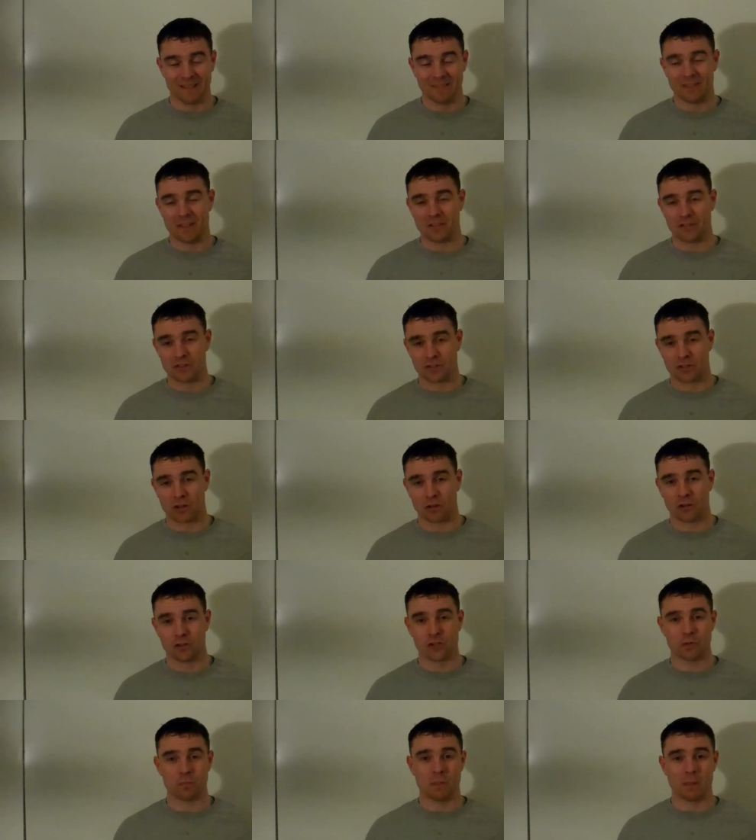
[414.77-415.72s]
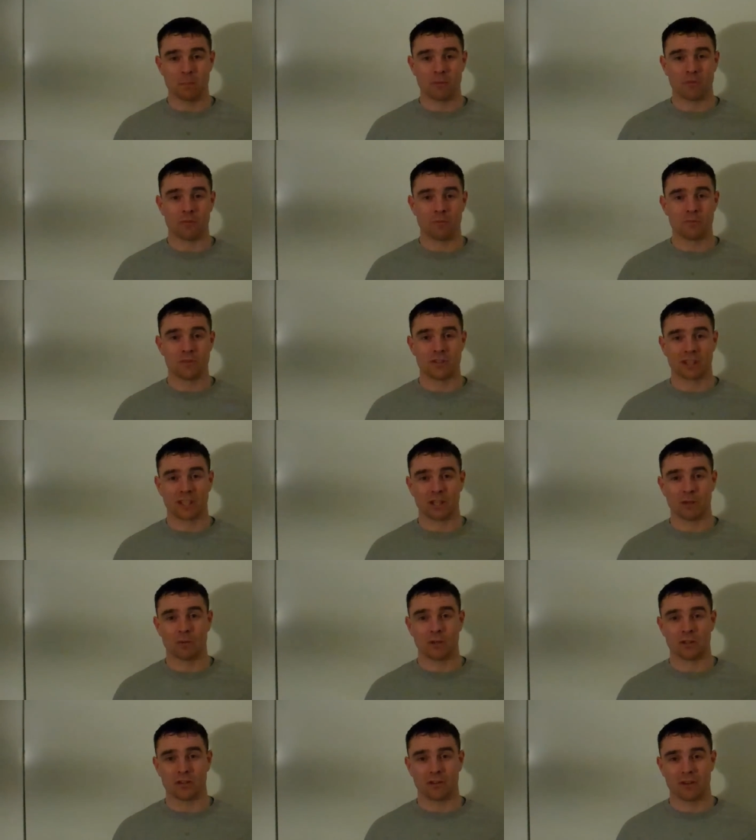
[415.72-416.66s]
That discourages people from sticking
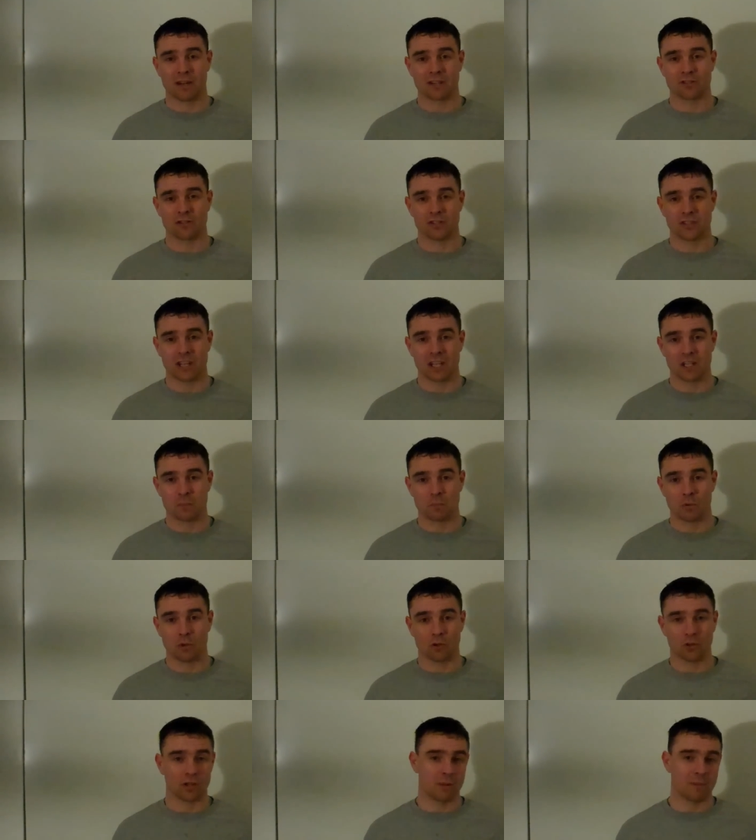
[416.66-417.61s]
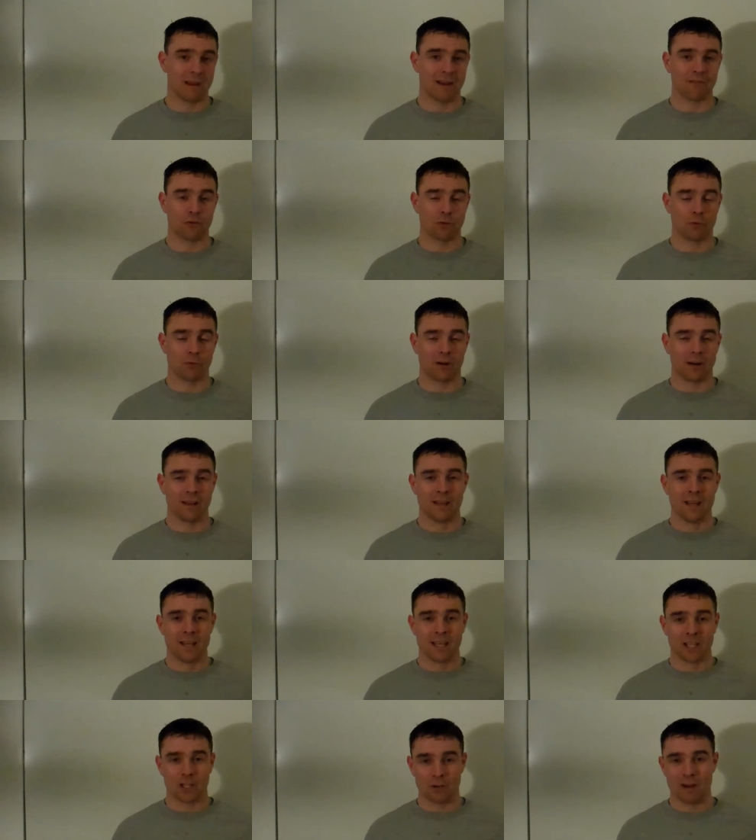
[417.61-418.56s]
with their exercise program after all,
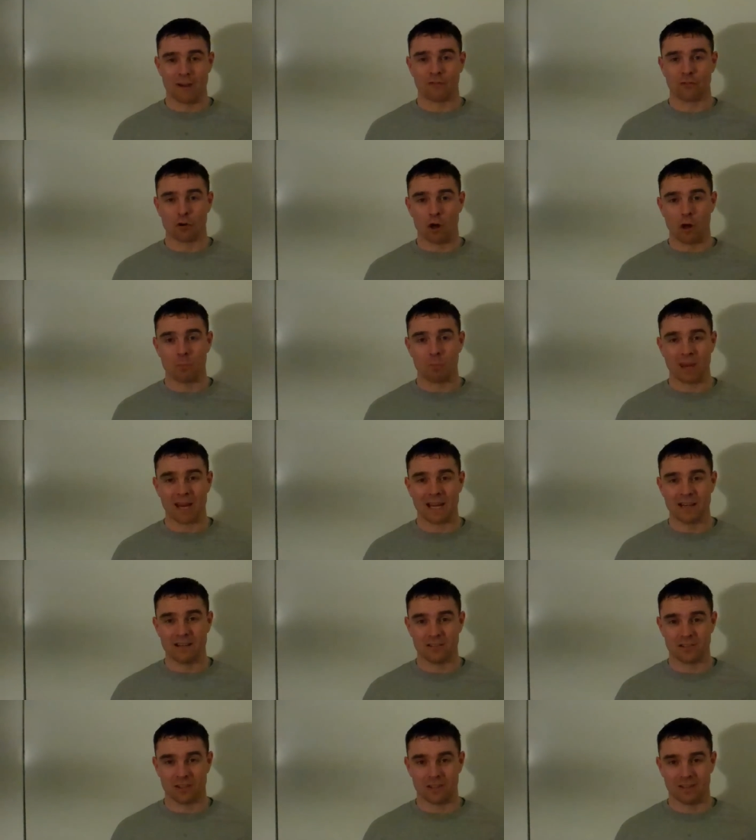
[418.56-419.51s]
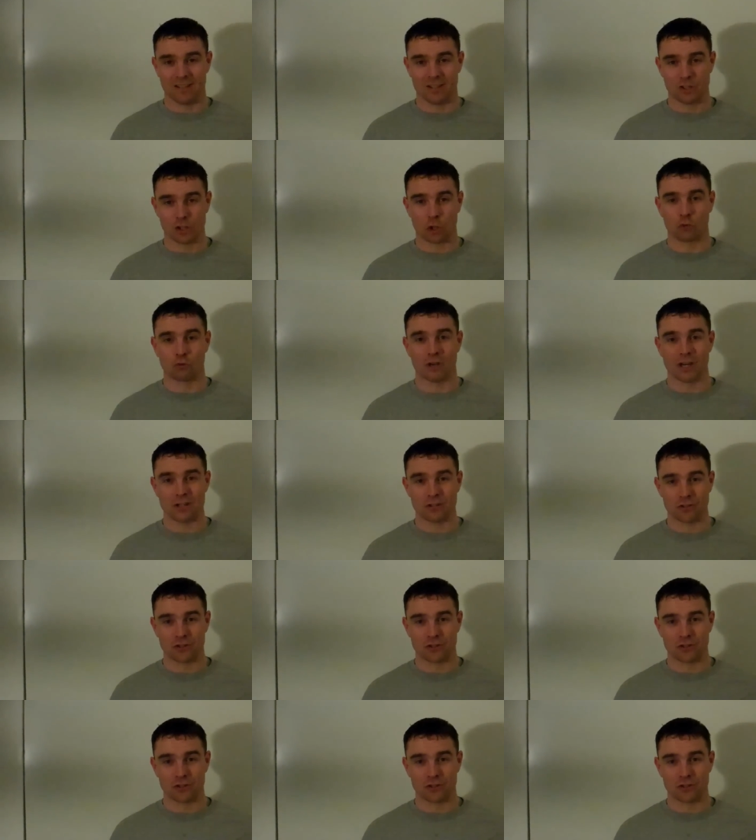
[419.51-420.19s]
you know after all pain is a is a great